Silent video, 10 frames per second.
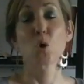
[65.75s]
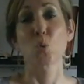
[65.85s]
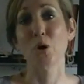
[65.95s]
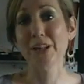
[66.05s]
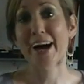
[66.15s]

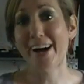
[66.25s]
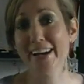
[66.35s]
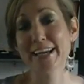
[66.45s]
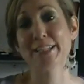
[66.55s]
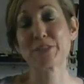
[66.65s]
While
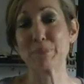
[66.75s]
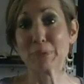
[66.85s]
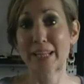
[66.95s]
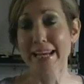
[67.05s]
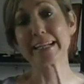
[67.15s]
IS
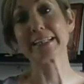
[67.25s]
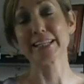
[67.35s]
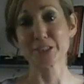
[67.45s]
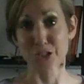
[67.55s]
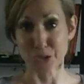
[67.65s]

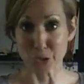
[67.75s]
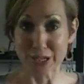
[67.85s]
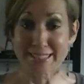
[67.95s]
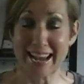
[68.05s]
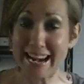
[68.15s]
blatantly
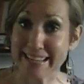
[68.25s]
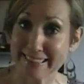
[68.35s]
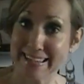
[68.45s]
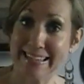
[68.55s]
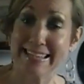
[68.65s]
destroys
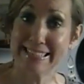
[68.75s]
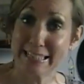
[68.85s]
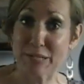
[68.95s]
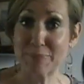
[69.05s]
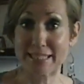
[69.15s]
anything it
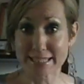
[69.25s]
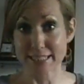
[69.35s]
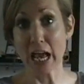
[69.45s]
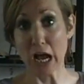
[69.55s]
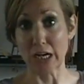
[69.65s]
deems
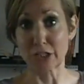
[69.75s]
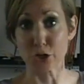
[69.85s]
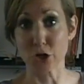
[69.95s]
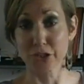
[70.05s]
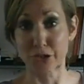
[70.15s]
as
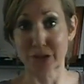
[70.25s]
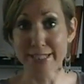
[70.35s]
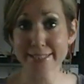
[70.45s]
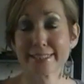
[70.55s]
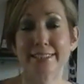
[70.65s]

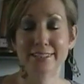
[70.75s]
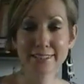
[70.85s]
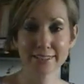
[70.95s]
idolatrous,